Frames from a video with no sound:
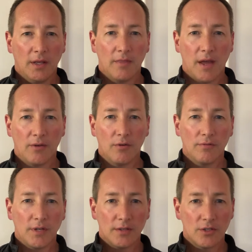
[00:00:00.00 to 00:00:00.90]
That
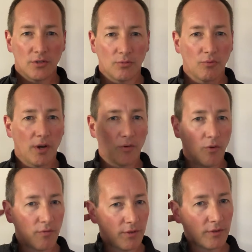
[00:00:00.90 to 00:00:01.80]
nerve tends to run
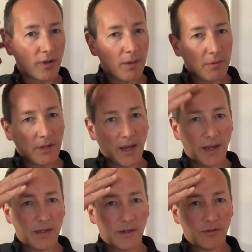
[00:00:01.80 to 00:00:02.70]
over the top of the
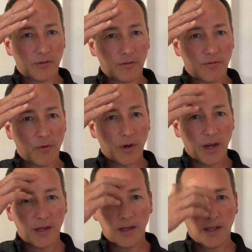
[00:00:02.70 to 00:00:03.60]
head into the
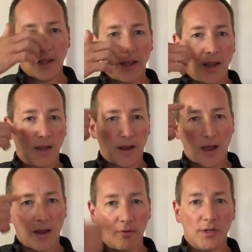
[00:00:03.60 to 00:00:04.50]
forehead and
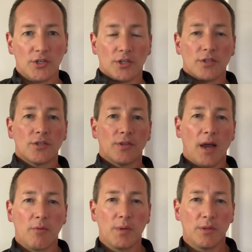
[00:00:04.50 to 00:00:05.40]
eye region. So
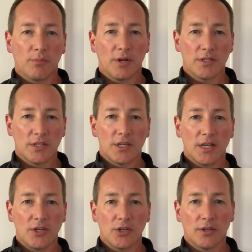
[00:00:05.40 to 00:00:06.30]
that would be the
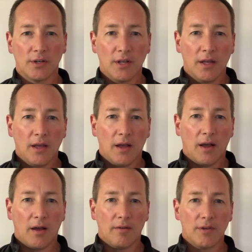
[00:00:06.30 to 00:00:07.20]
presentation
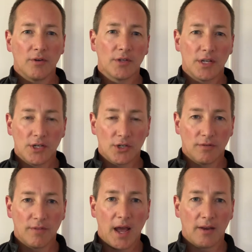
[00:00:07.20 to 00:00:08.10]
of irritation
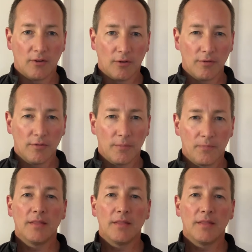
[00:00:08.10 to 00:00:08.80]
of that nerve.